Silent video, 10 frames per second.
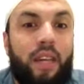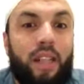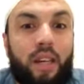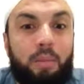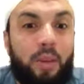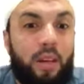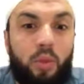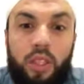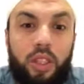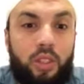a dhamma,
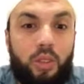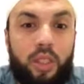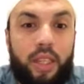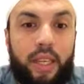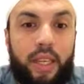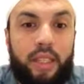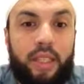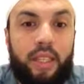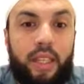which is not the case.